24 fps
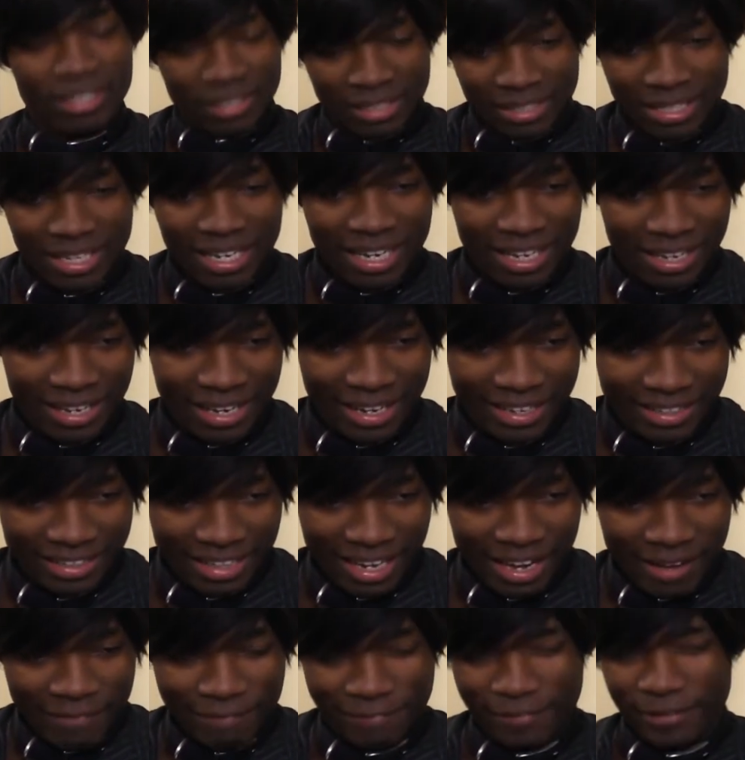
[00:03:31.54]
Yeah, I,
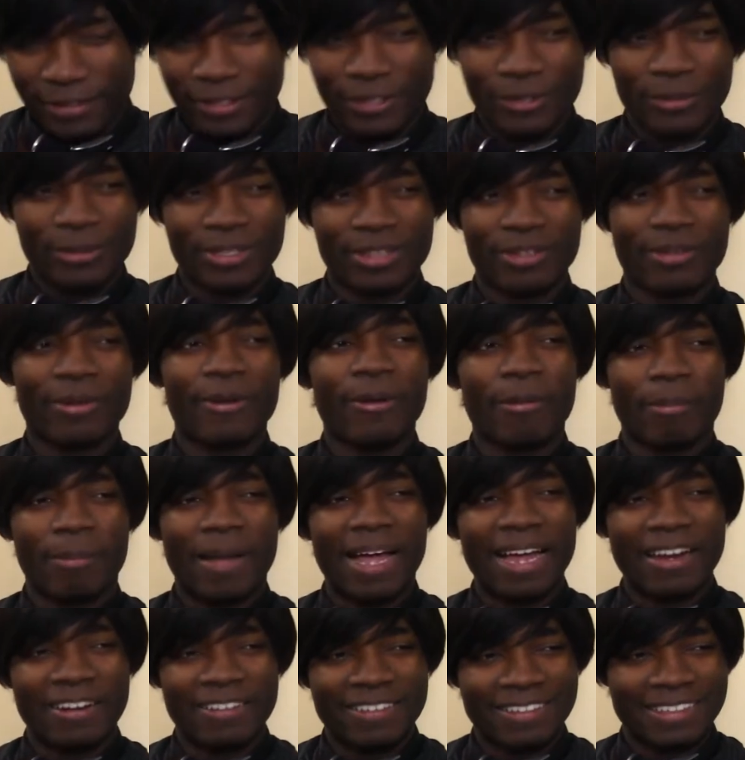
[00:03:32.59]
I feel you with the whole
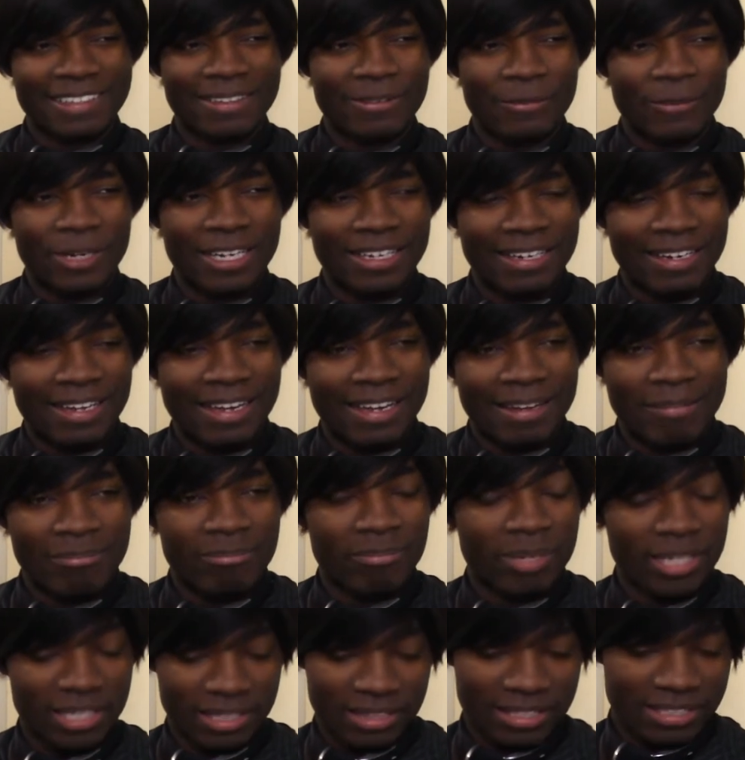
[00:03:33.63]
pirating whatnot,
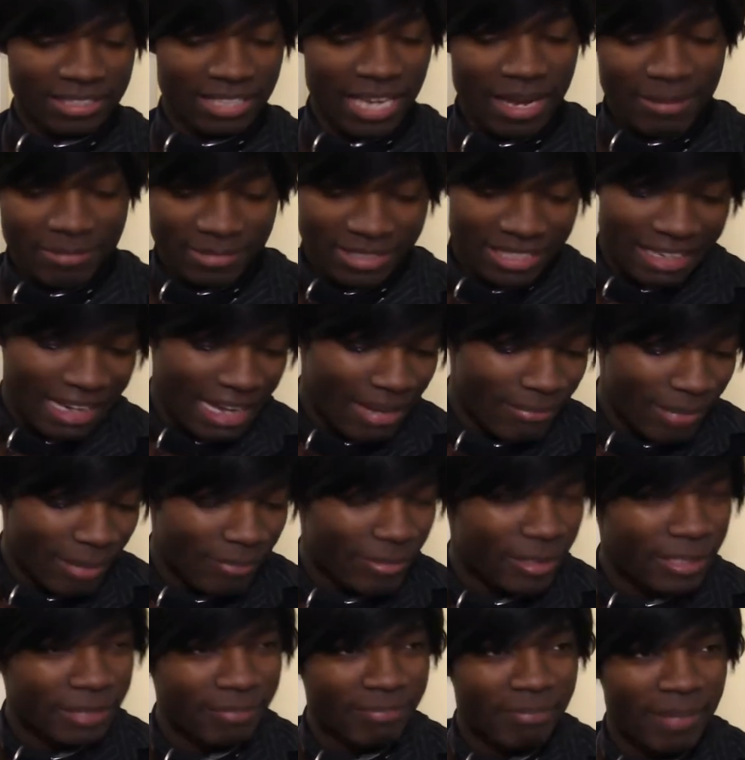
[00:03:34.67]
but at the same time, I
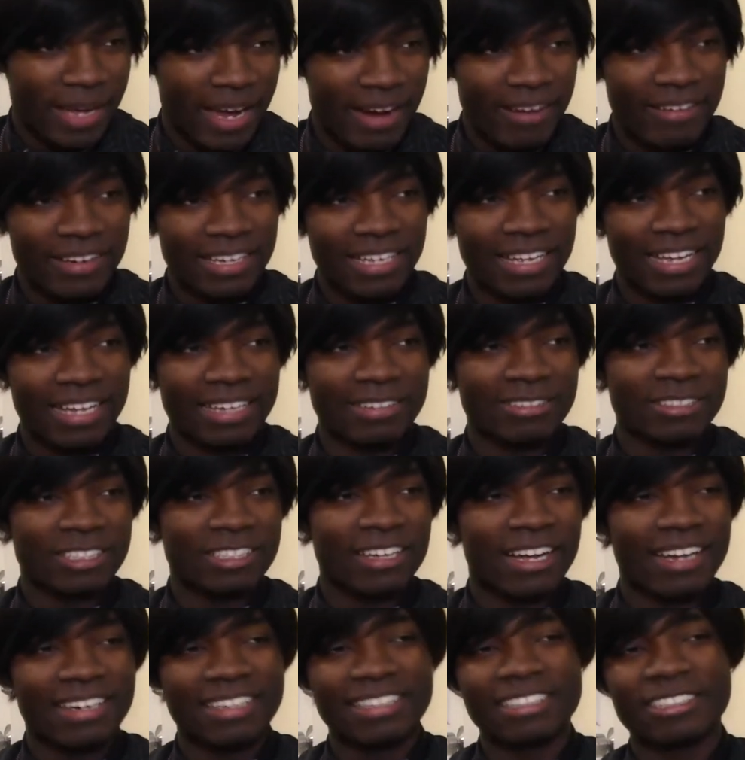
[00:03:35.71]
mean, Pierrot
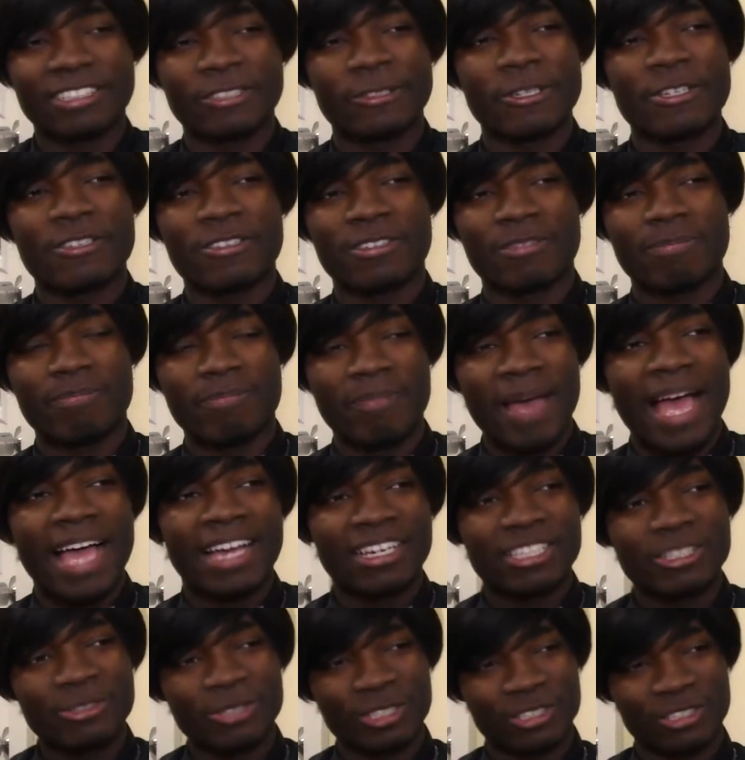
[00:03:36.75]
got into its
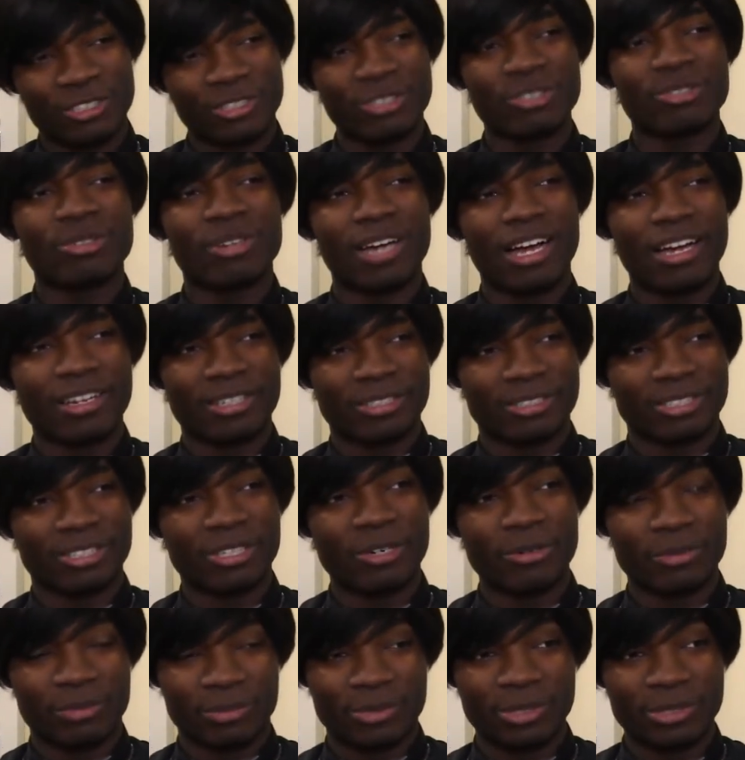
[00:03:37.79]
back to its Yu Yu
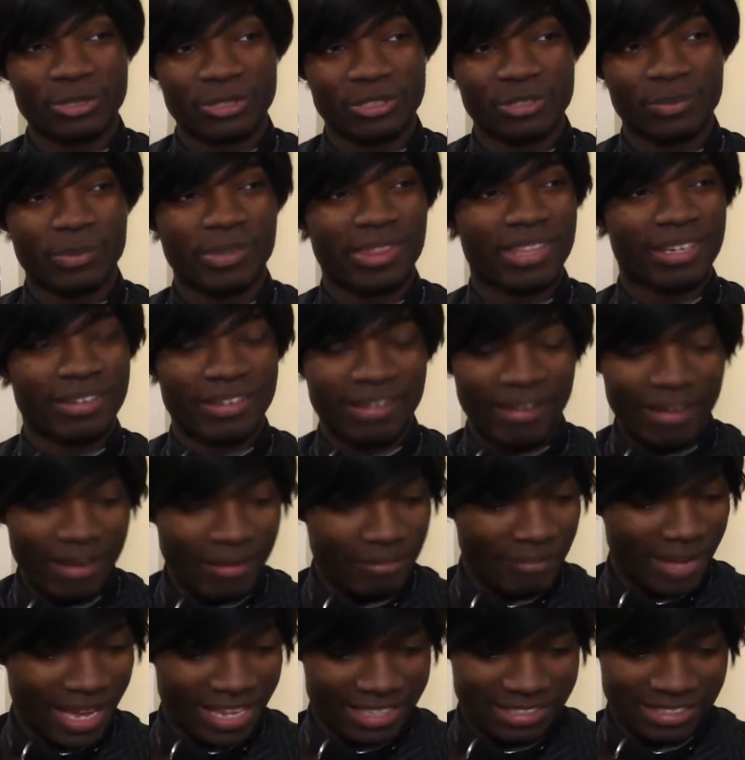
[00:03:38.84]
Hakusho roots with the
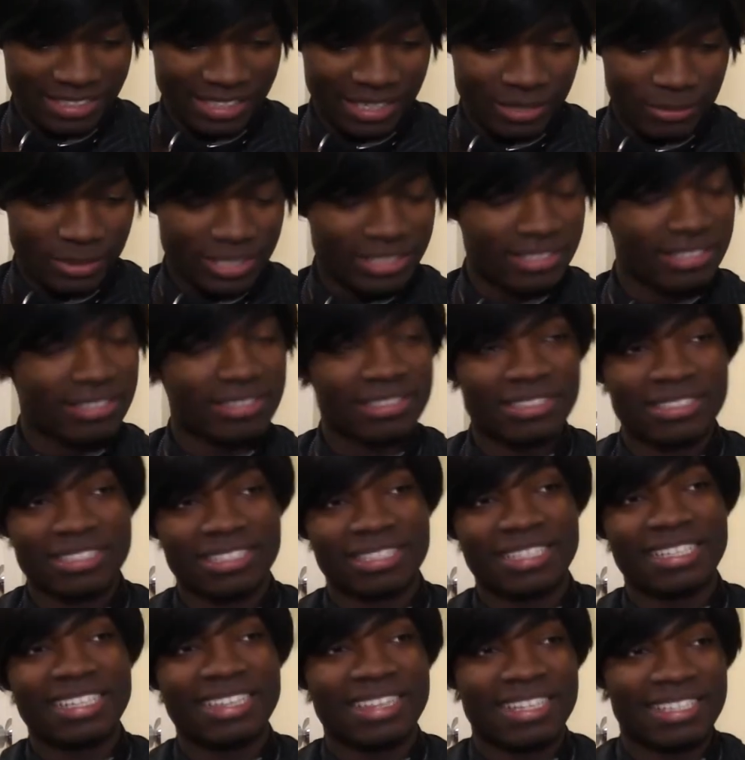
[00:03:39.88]
combat sequences
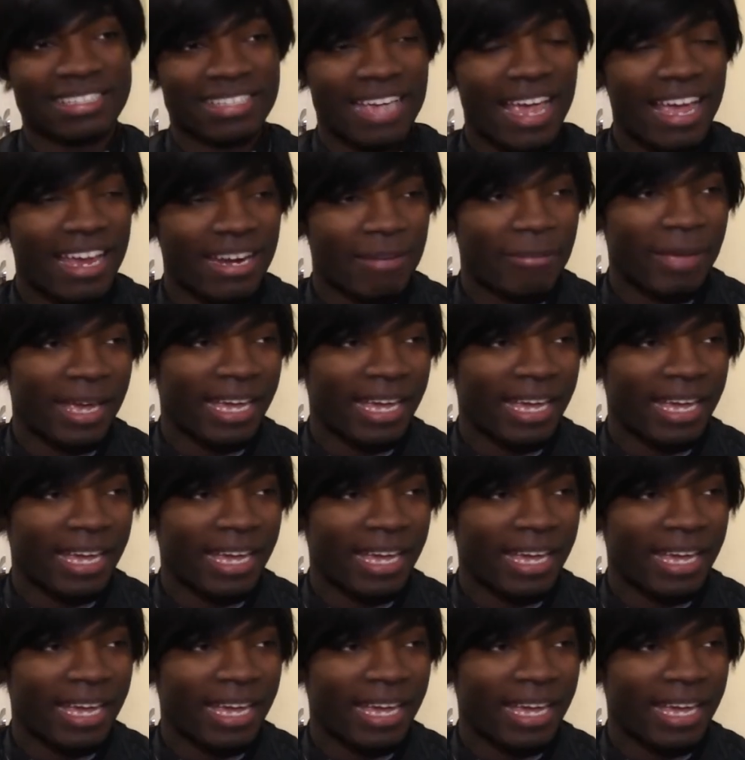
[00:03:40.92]
in this anime.